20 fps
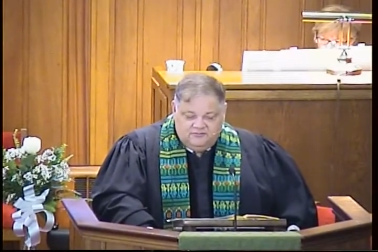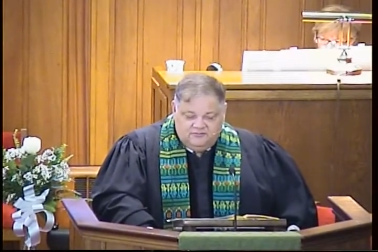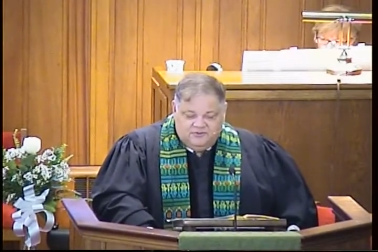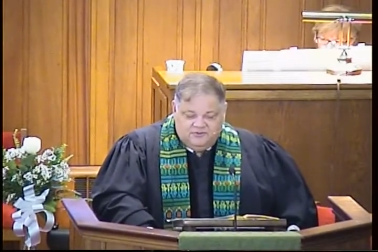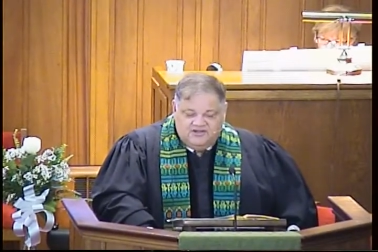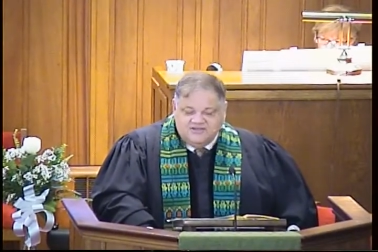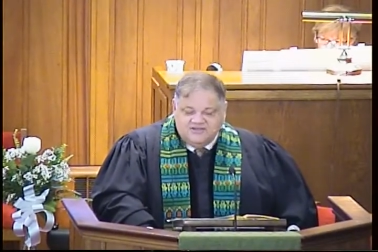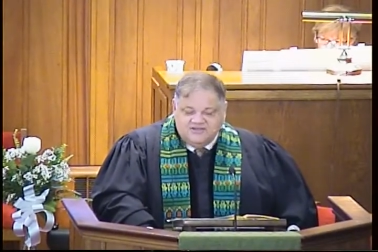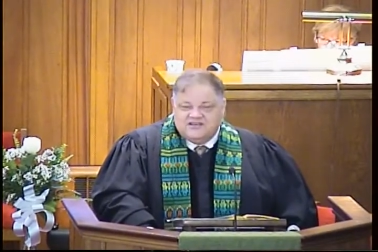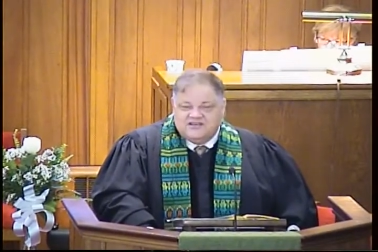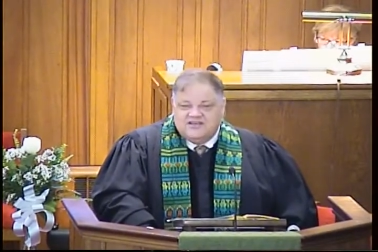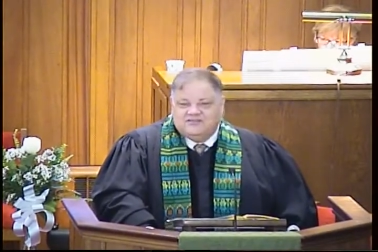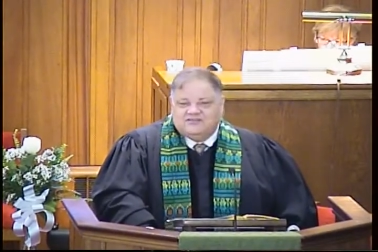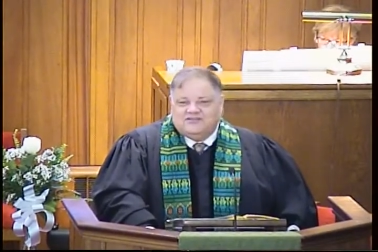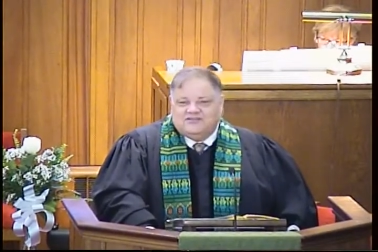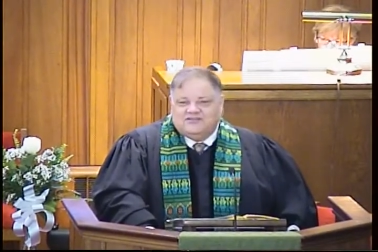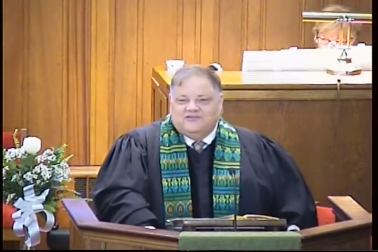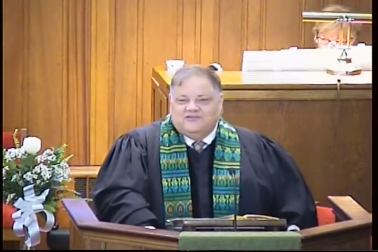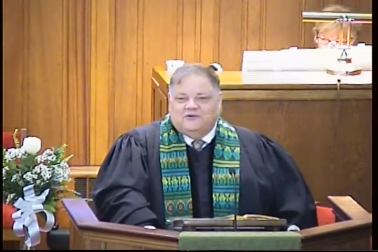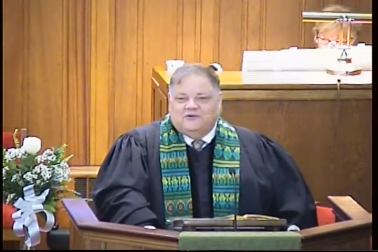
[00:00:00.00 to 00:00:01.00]
But he said
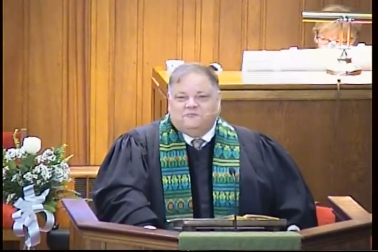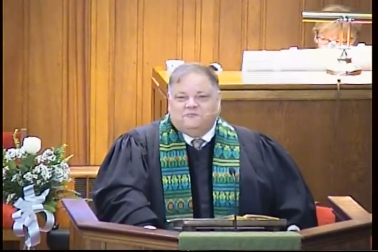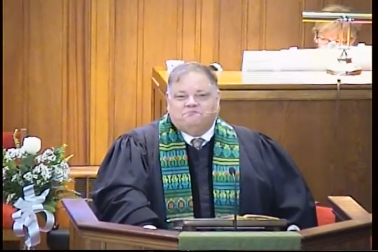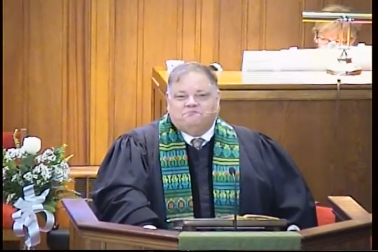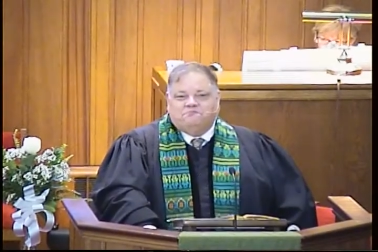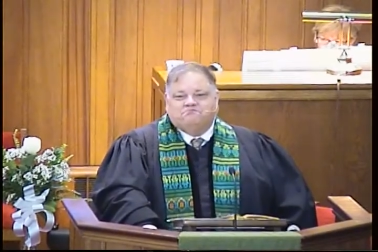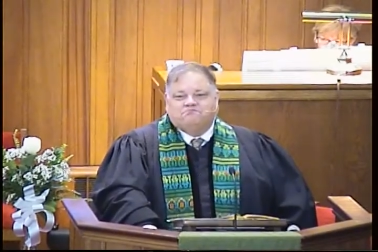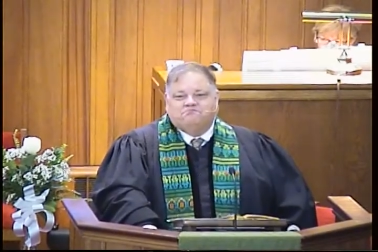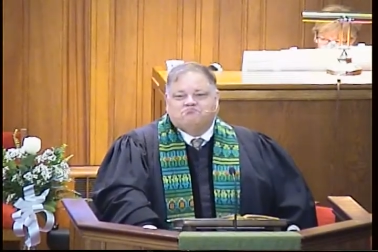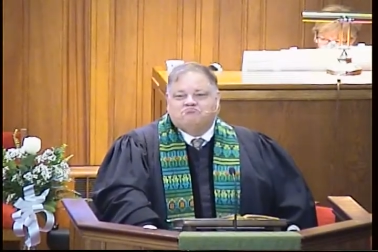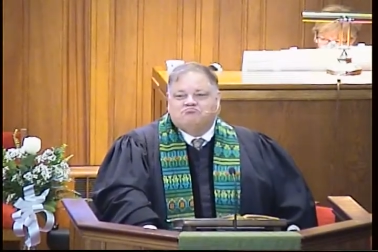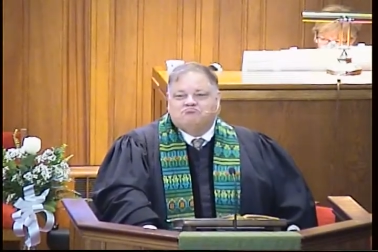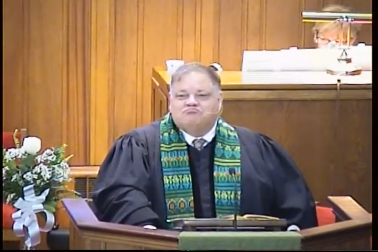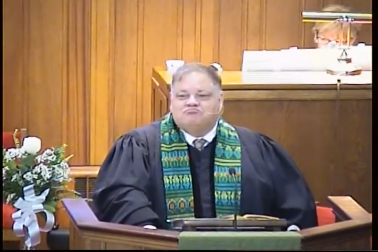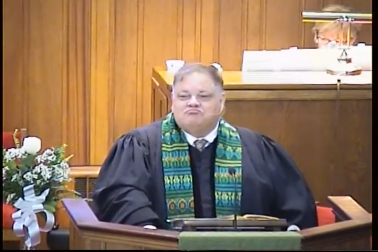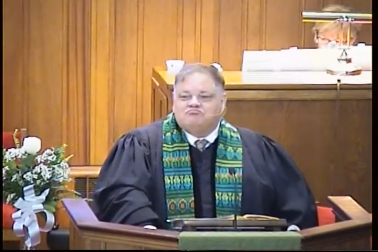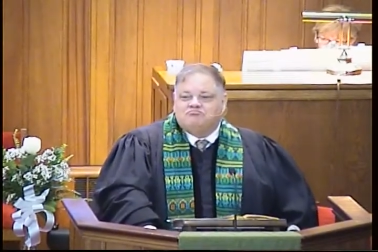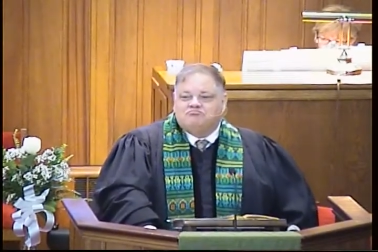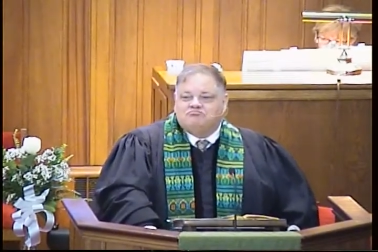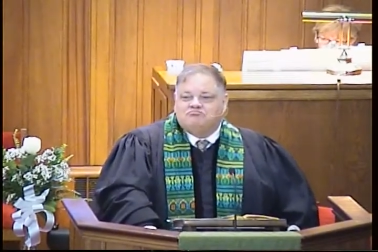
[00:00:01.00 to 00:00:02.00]
to them,
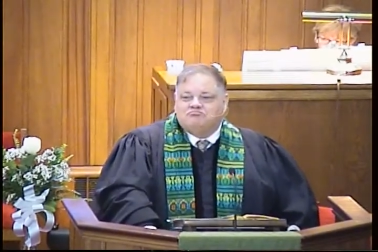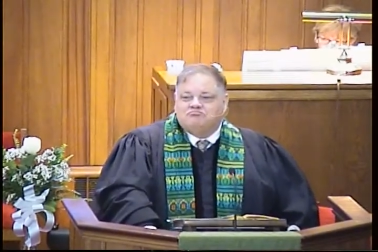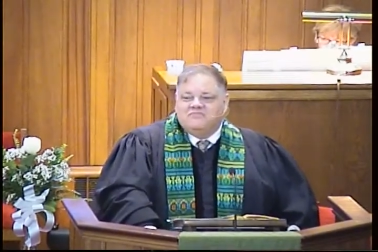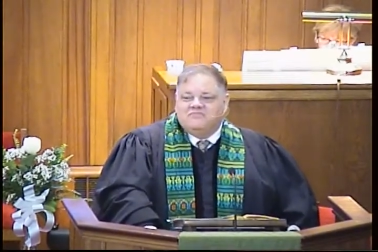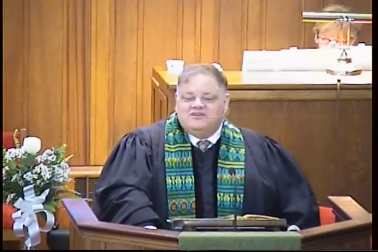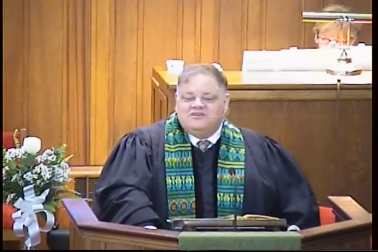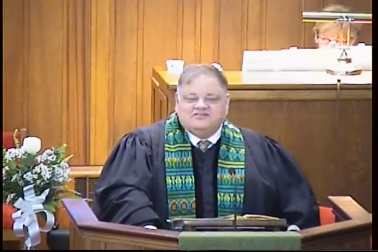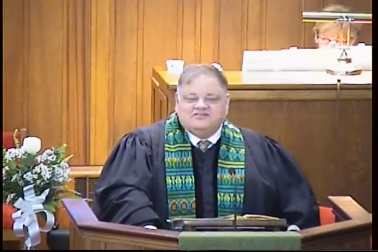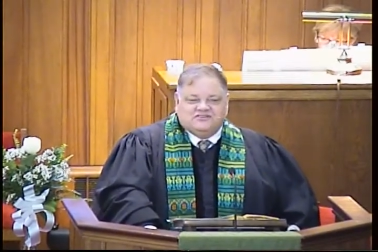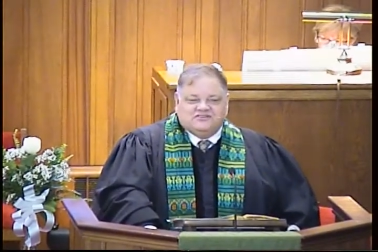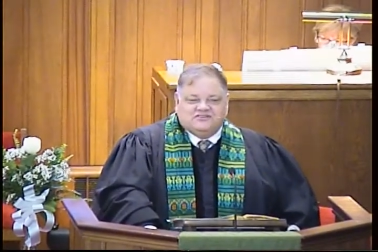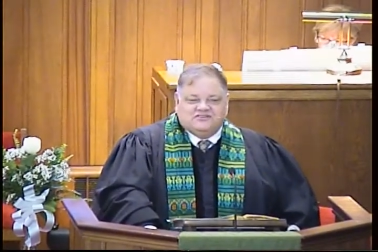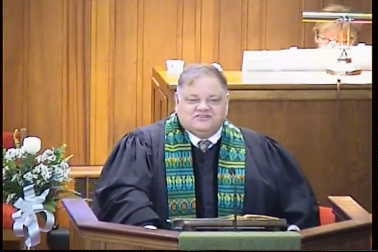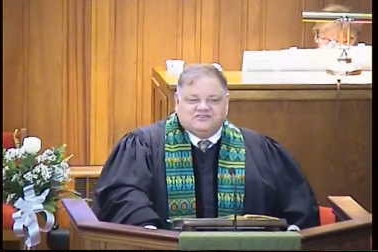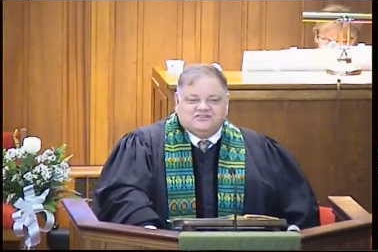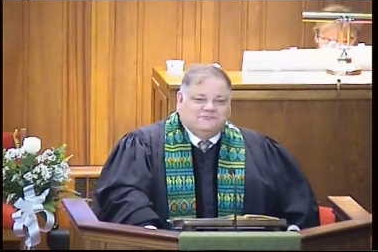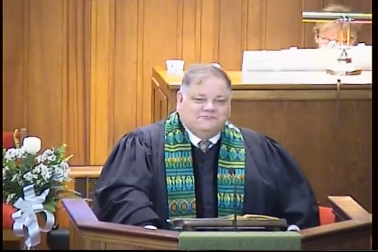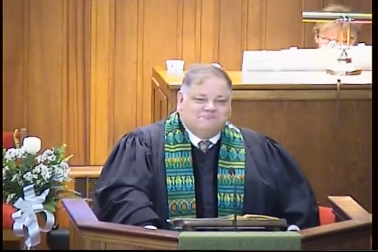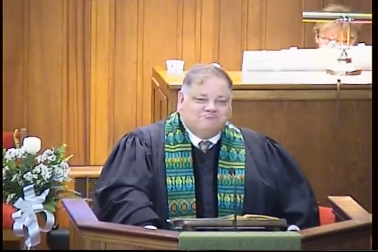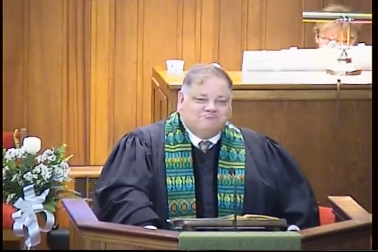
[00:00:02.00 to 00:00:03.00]
It is
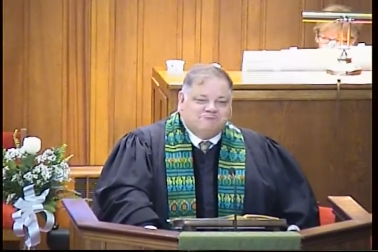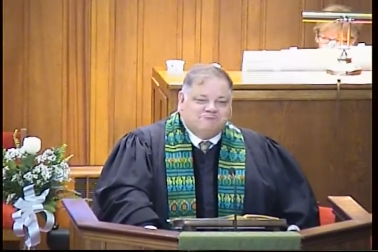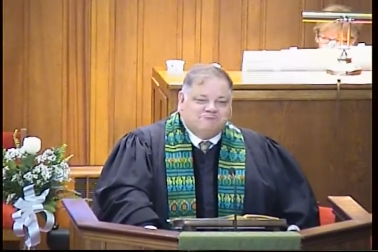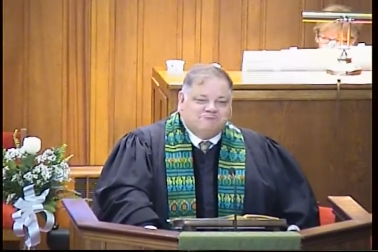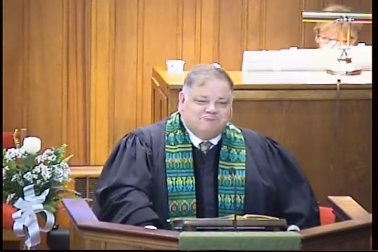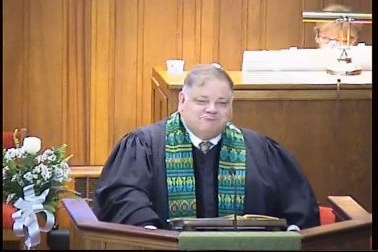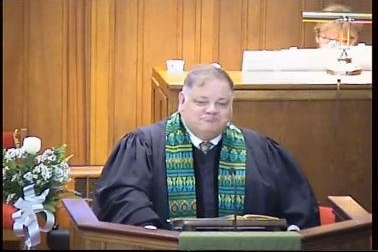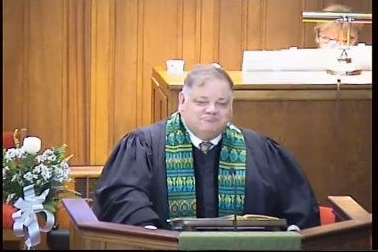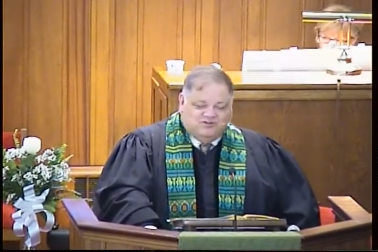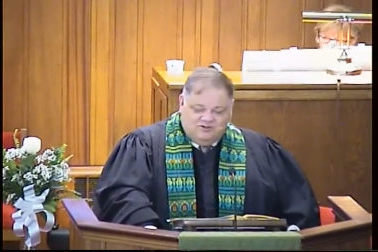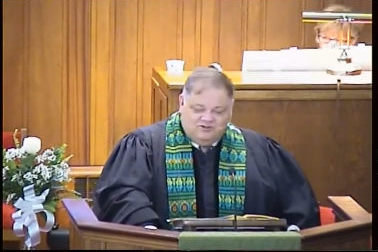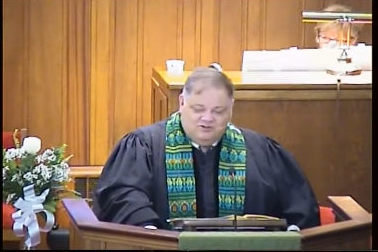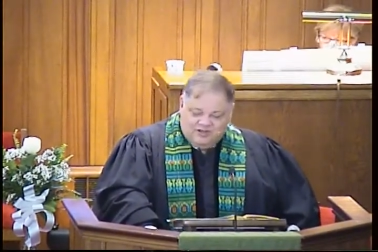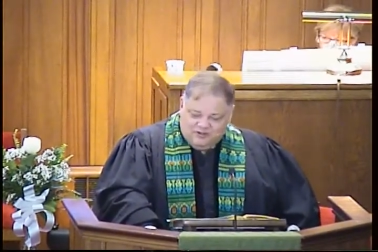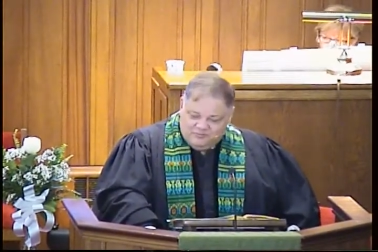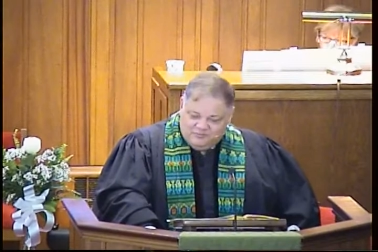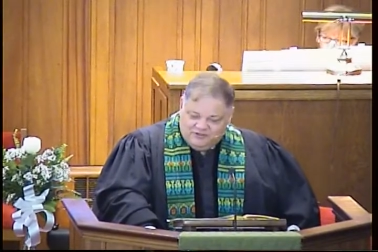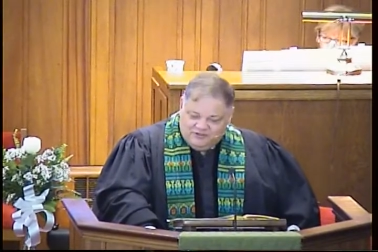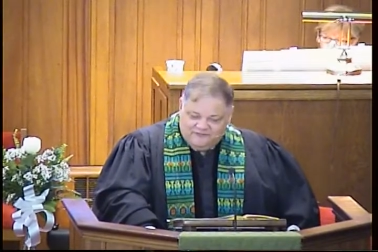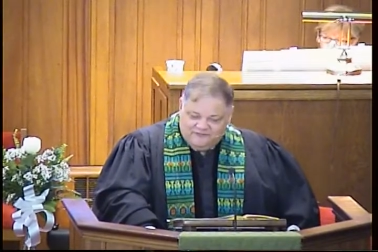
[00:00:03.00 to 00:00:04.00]
I, do
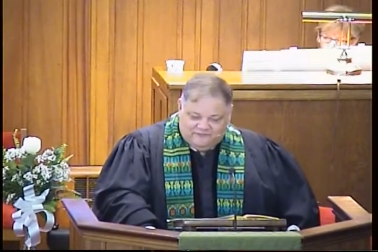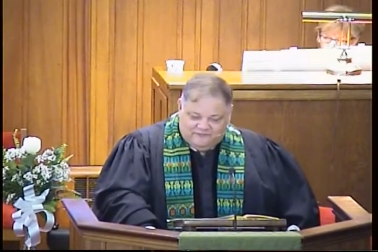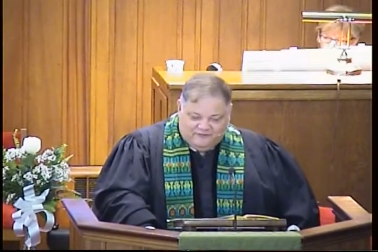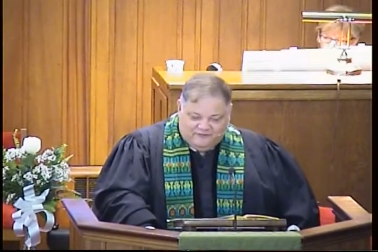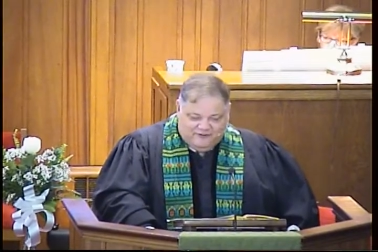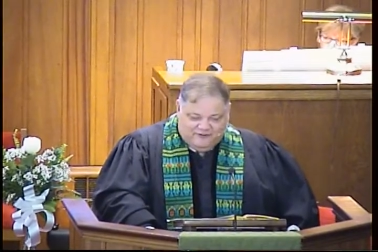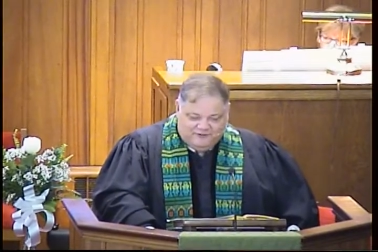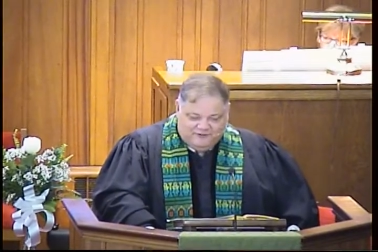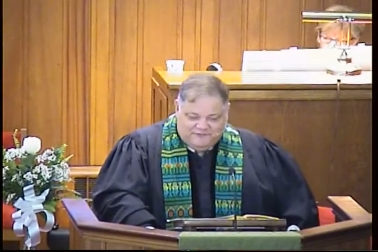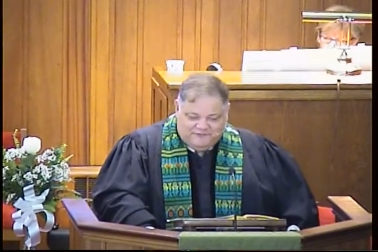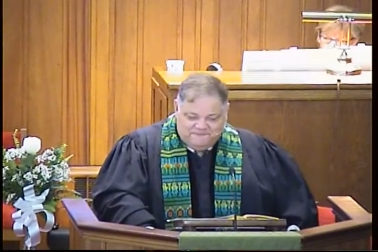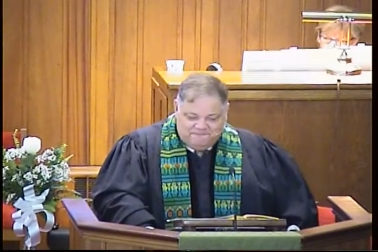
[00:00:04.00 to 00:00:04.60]
not be afraid.